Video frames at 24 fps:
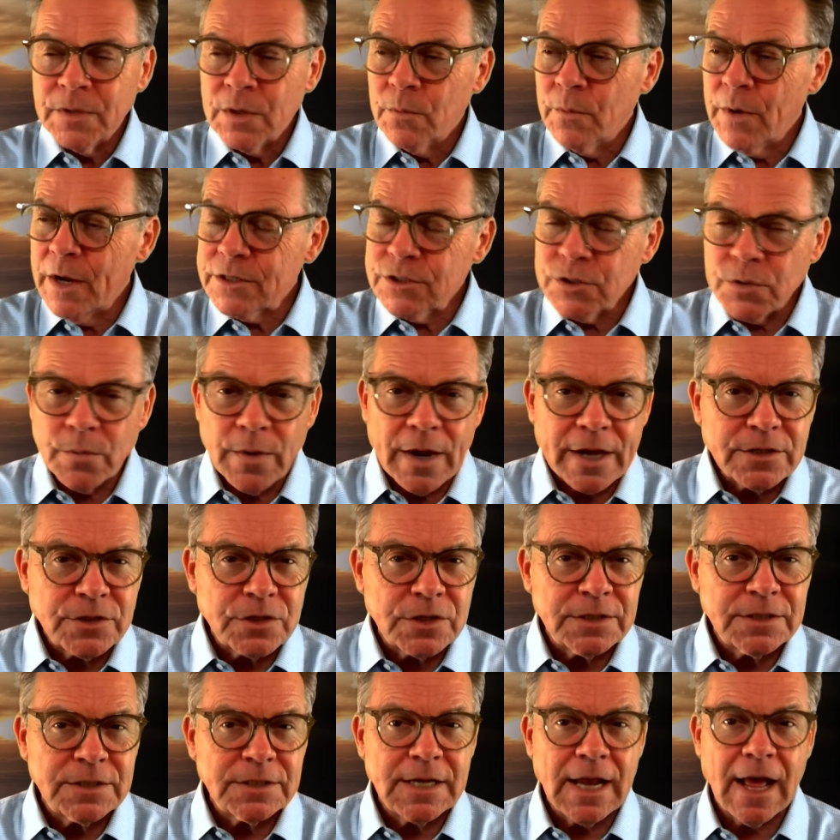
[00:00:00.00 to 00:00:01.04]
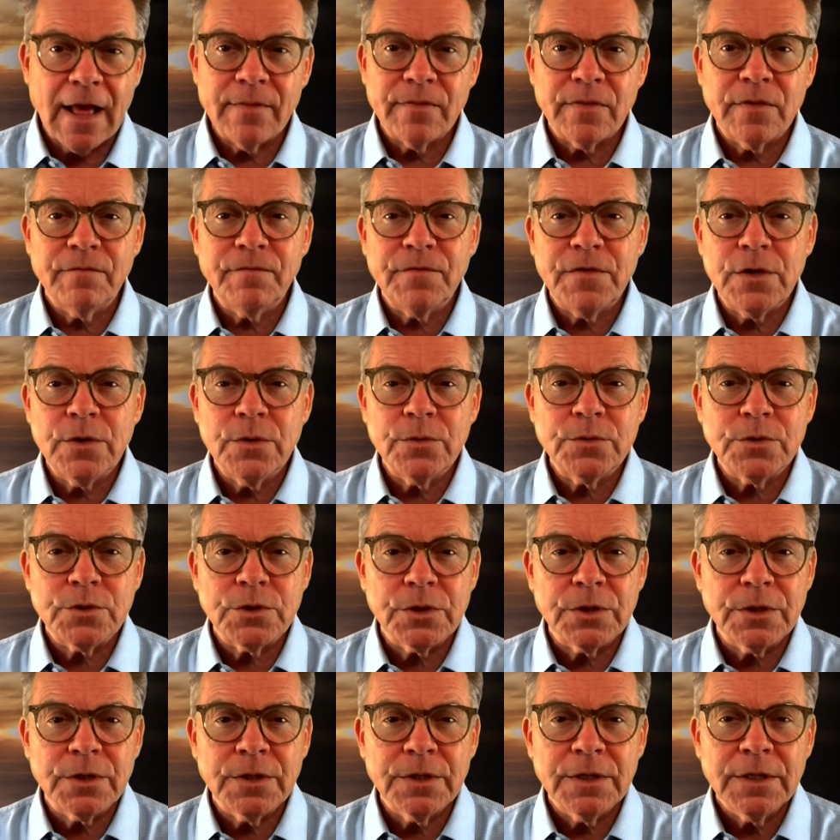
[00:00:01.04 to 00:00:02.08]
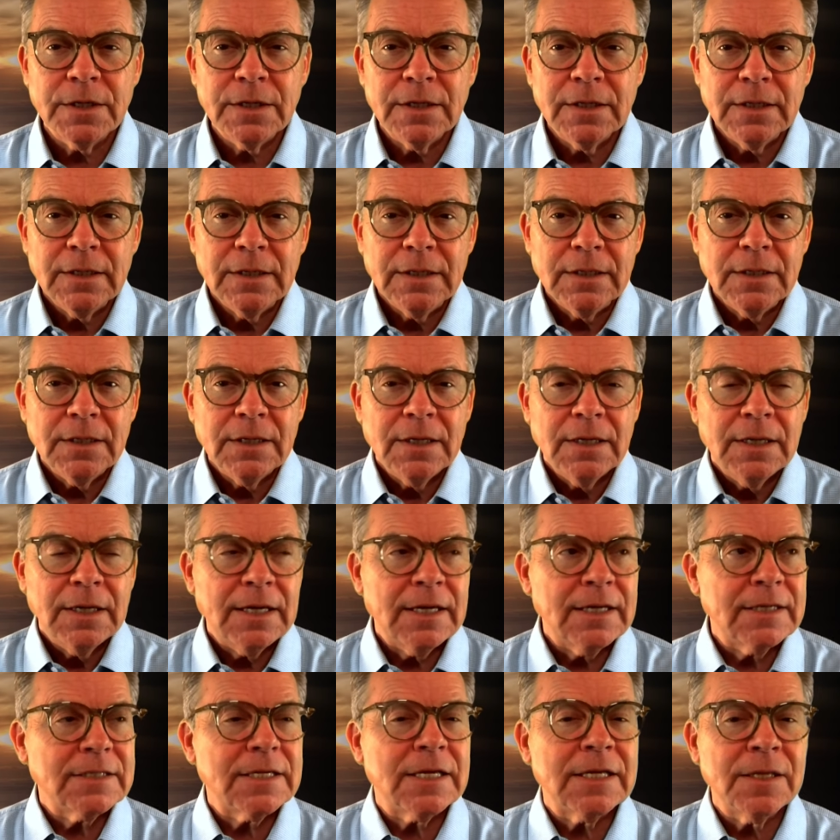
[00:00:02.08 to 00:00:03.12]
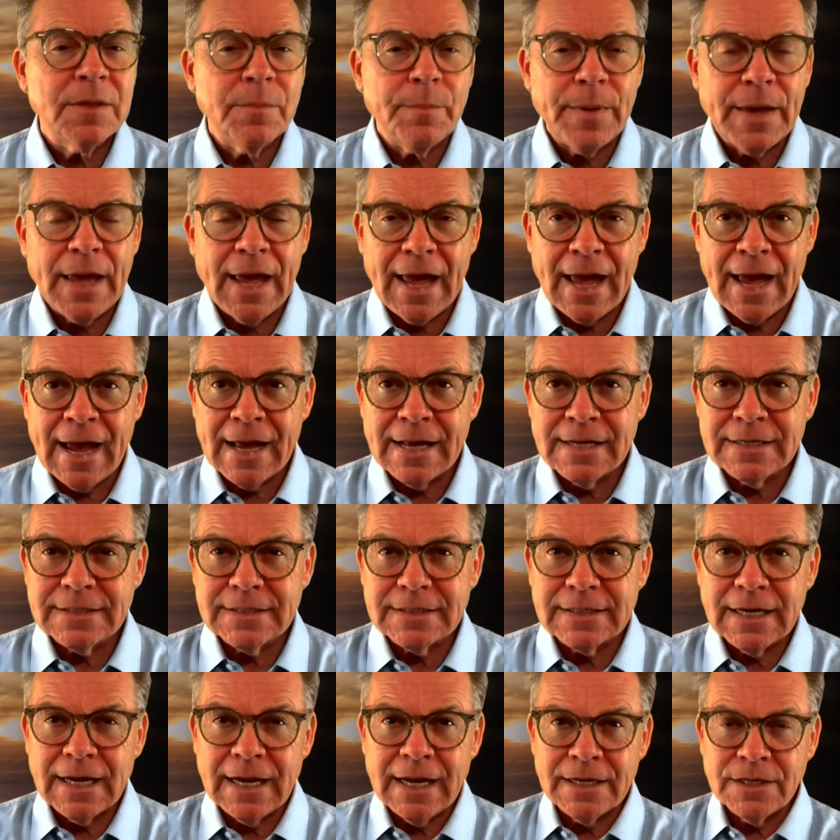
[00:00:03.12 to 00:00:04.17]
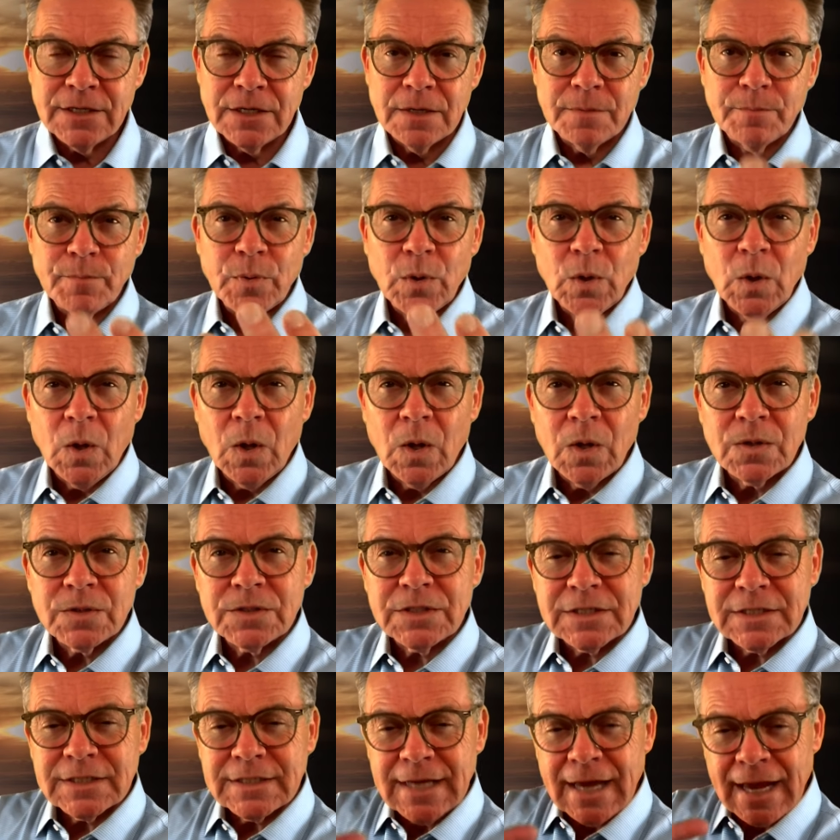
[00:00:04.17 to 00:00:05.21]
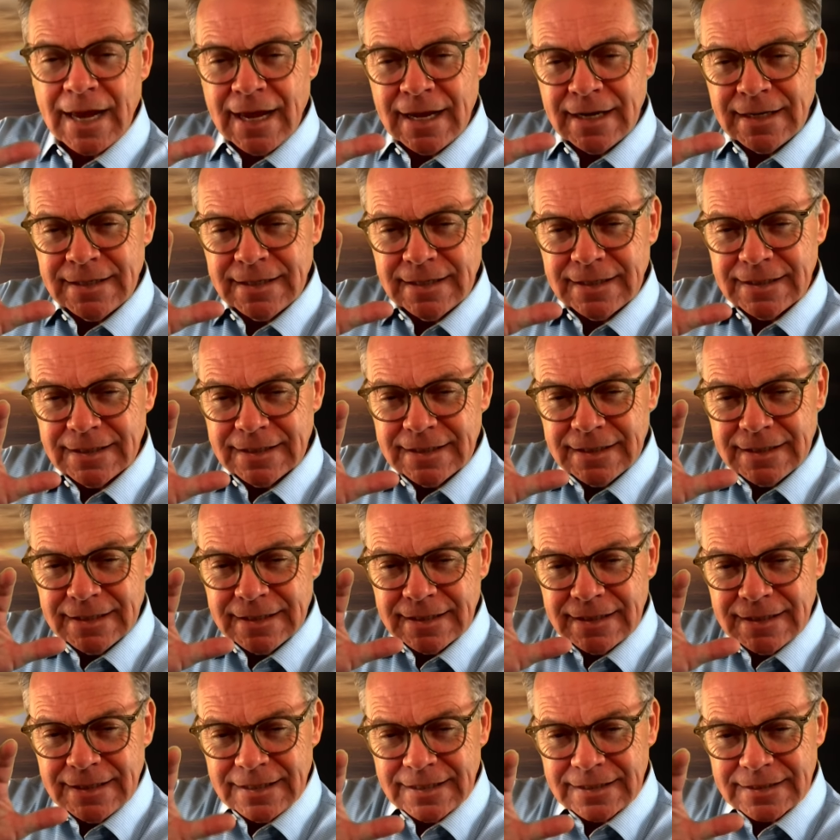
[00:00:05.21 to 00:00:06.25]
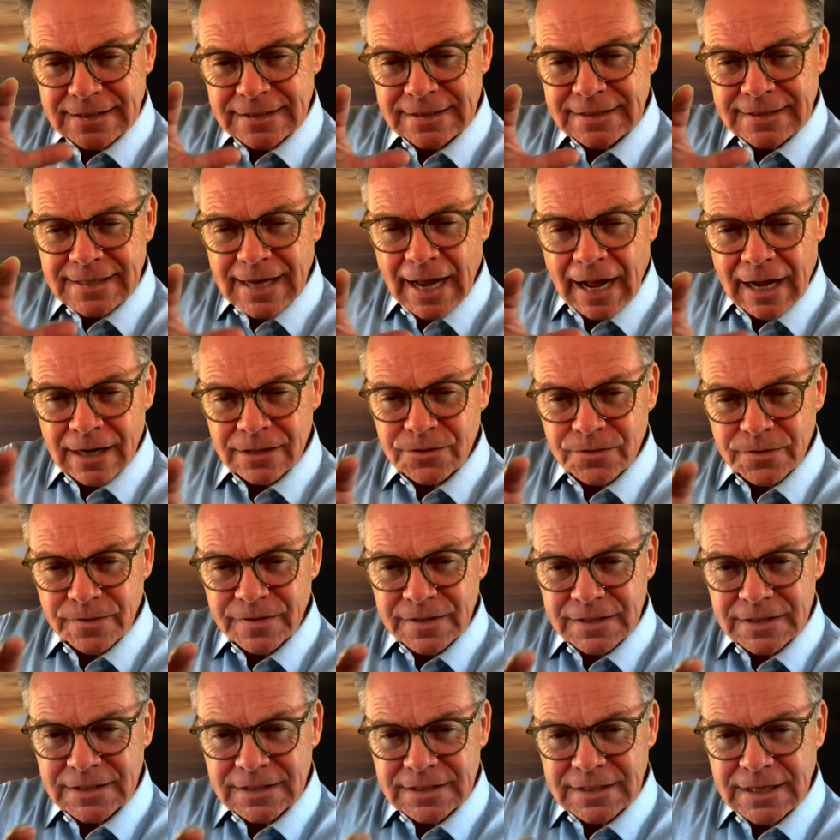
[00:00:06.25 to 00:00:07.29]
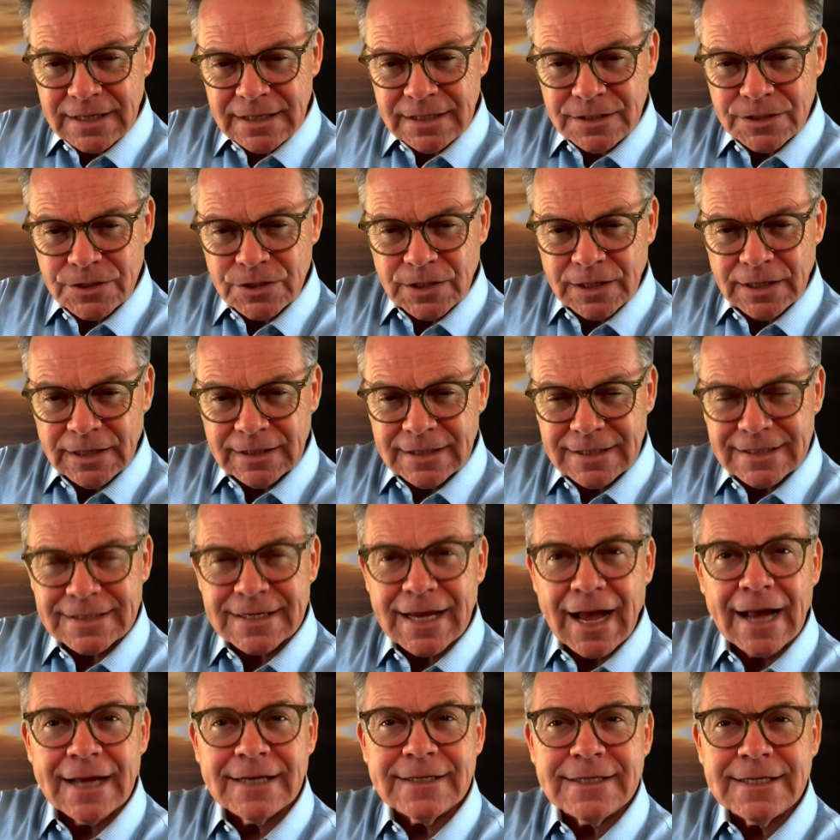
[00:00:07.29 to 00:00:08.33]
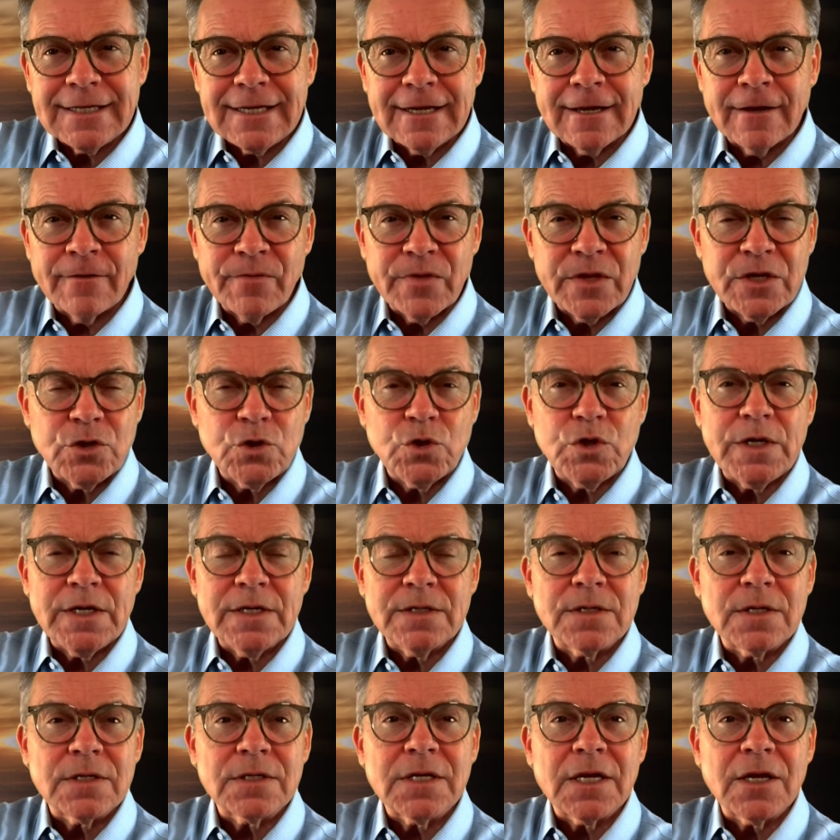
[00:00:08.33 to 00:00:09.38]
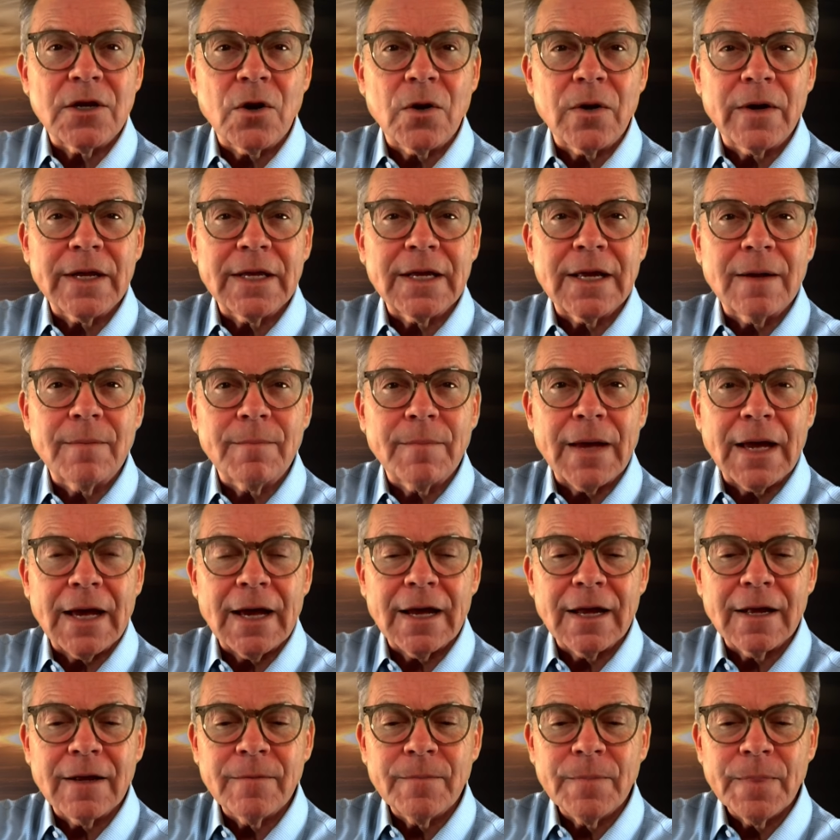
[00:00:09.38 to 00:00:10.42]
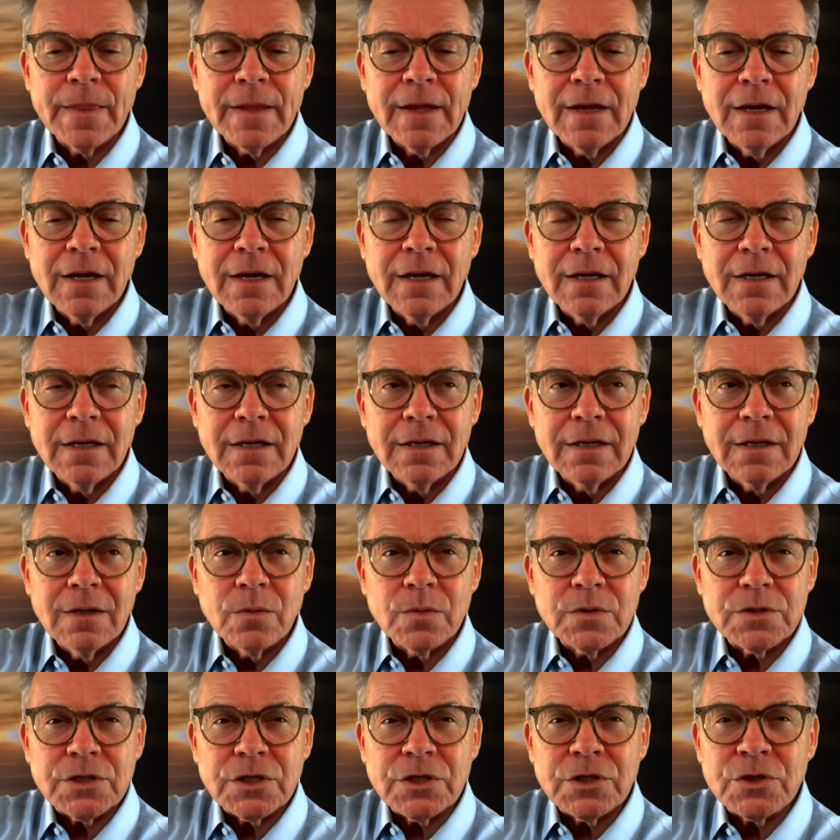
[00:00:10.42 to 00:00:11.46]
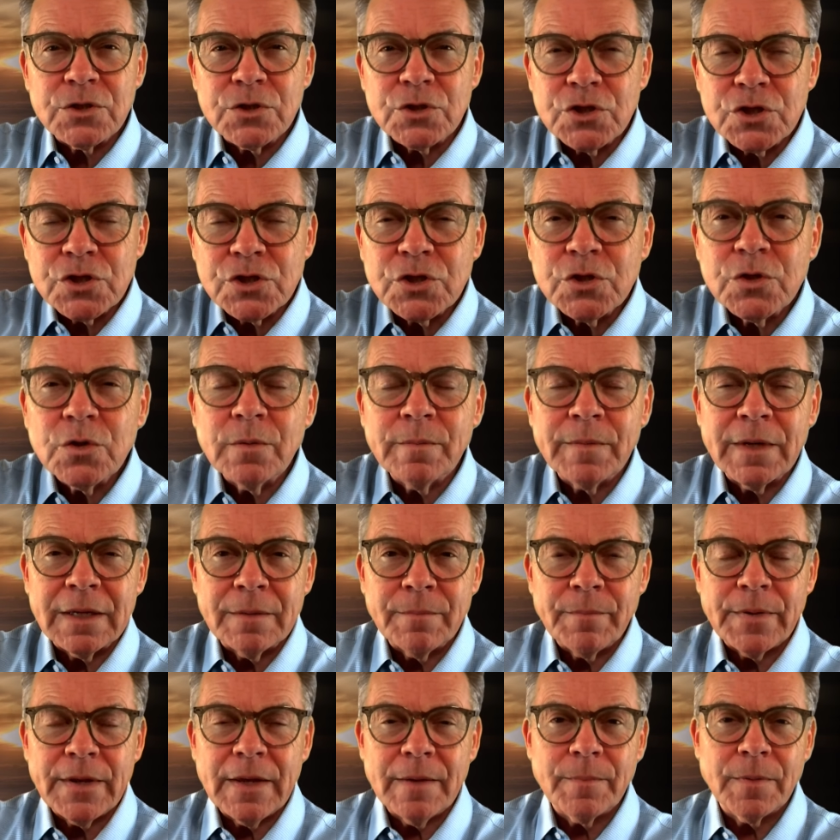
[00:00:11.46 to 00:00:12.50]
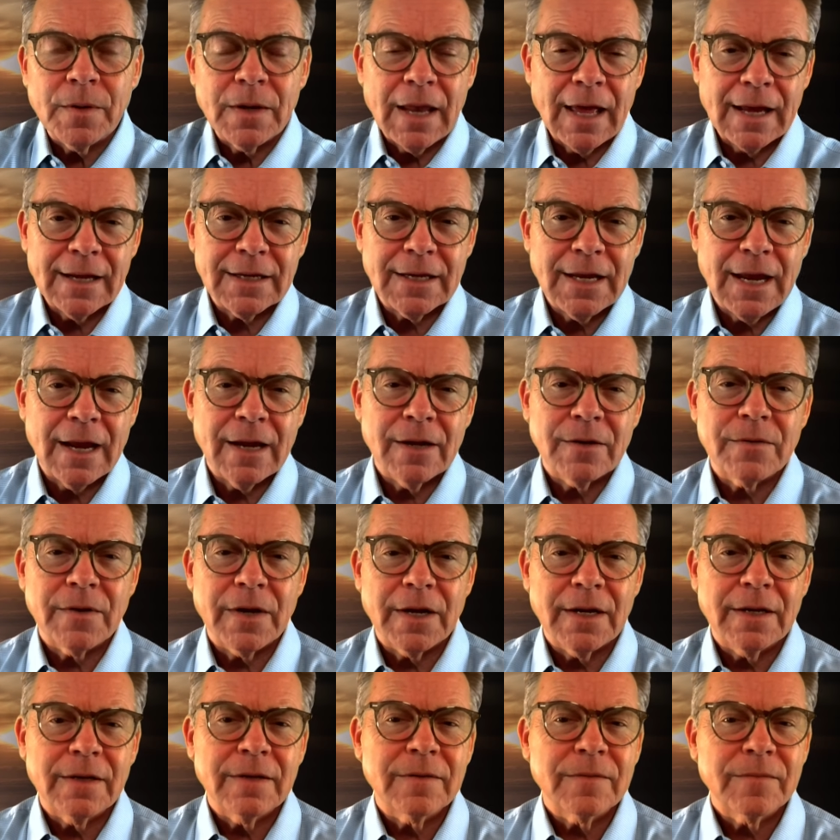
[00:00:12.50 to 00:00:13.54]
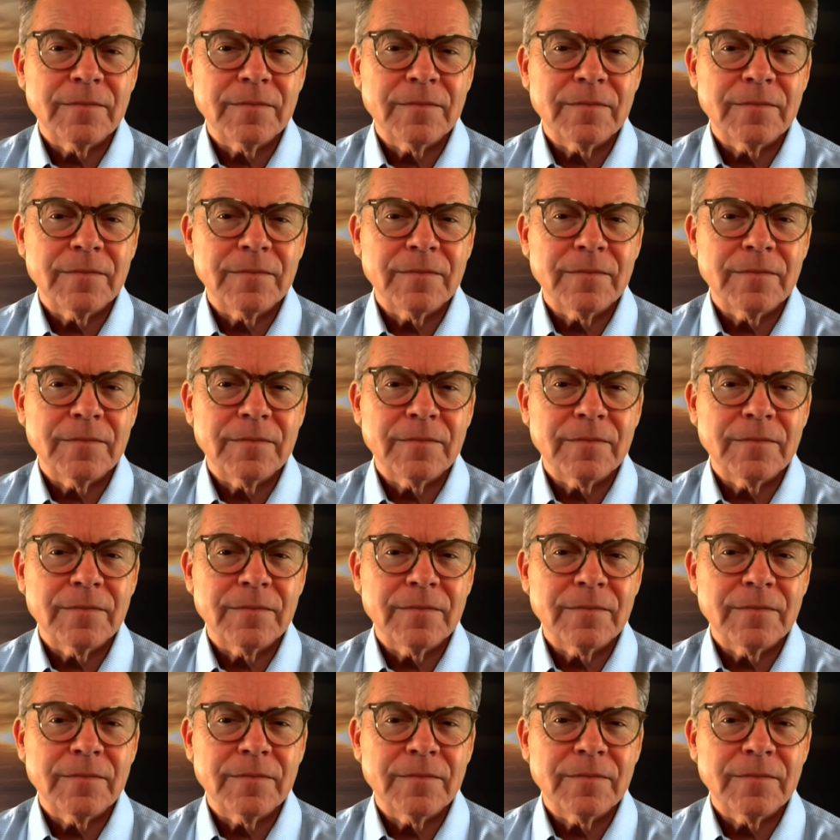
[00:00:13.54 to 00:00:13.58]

Resurrection's not in the future. It's in the past. And Paul said this doctrine, this teaching, this idea that Jesus had already come back was consuming people like gangrene.